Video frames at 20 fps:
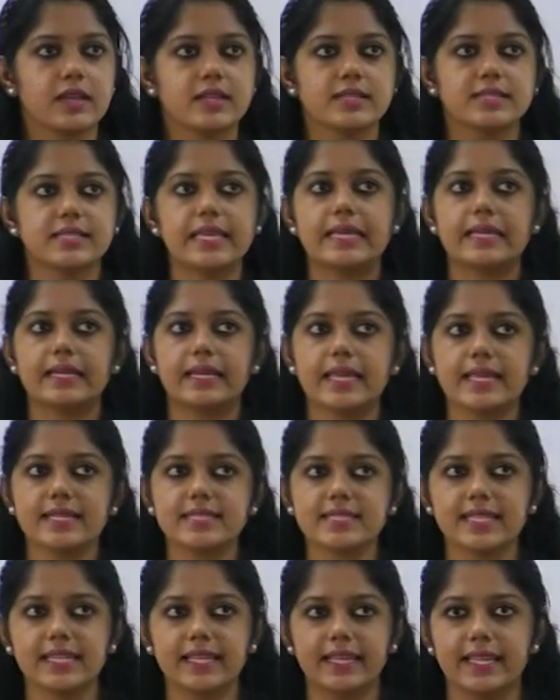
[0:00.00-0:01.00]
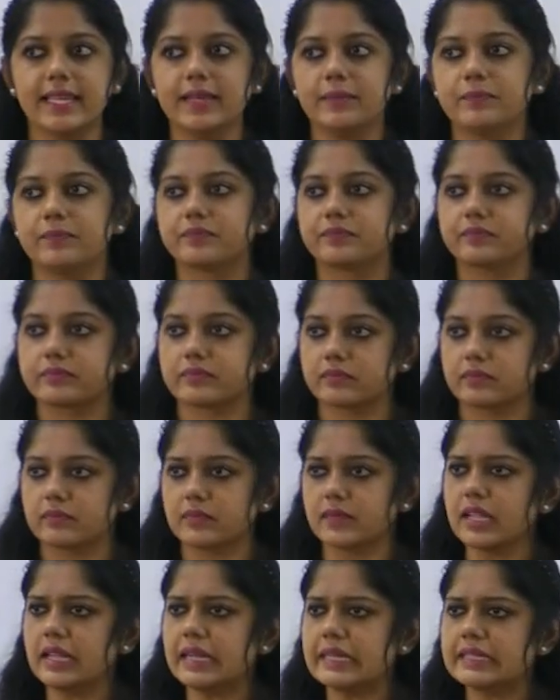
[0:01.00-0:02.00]
See, recently
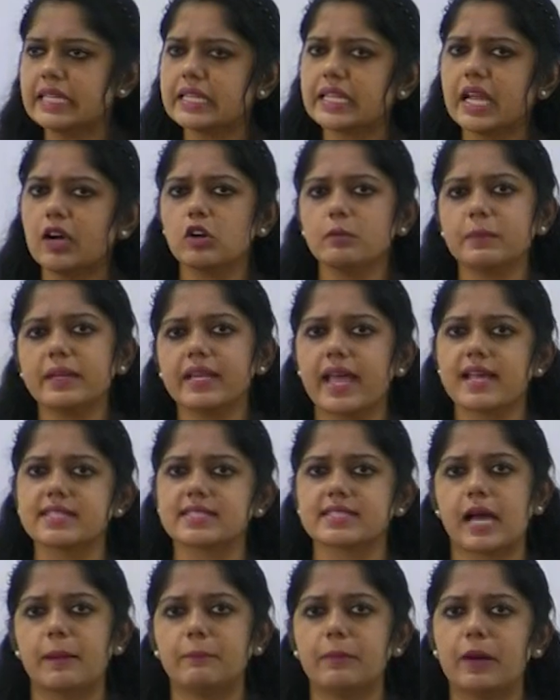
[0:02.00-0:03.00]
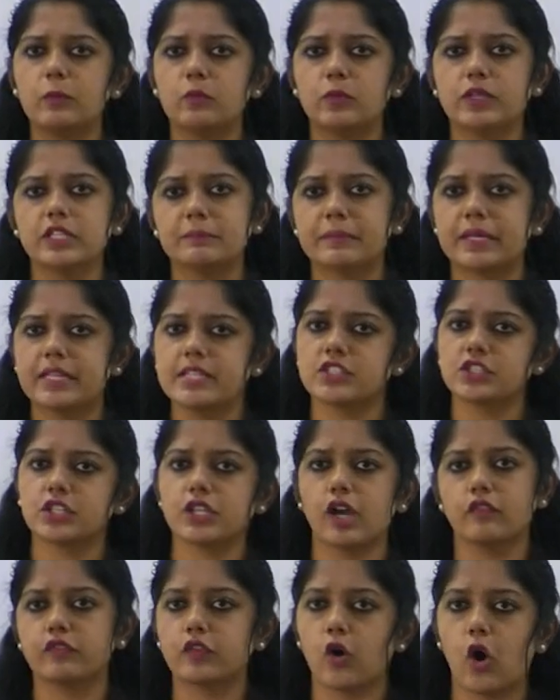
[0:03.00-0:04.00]
the government has come up with
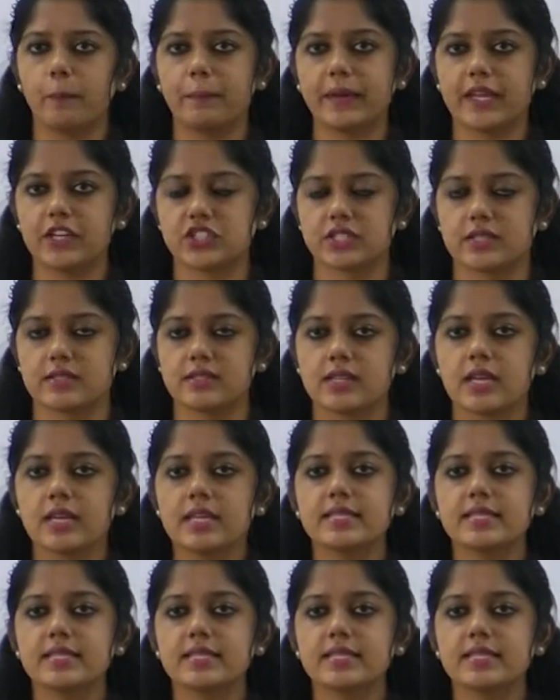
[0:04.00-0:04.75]
Ministry of Cooperation.